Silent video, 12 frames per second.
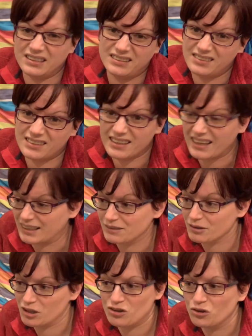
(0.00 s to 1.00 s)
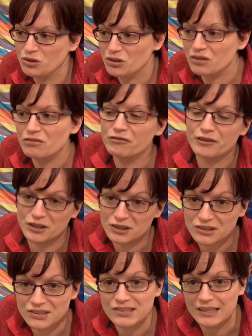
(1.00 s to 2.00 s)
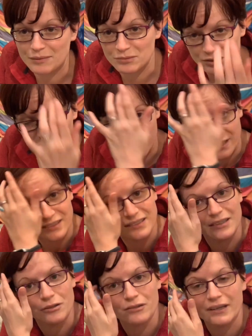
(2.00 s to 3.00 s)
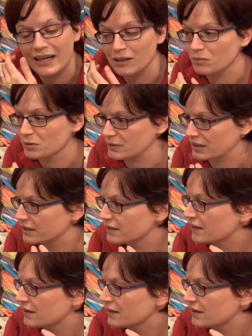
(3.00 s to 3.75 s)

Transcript: is a kind of a good first step to try to see whether it helps with it.